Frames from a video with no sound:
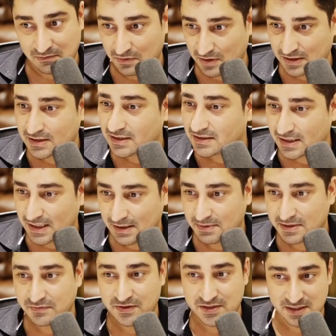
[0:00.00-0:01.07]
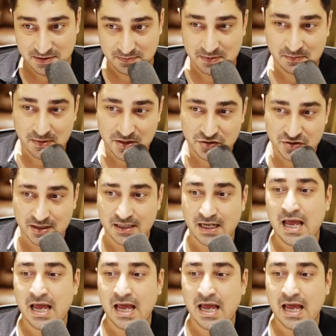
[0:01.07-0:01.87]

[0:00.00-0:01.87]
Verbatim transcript: what is the syllabus which has been mentioned.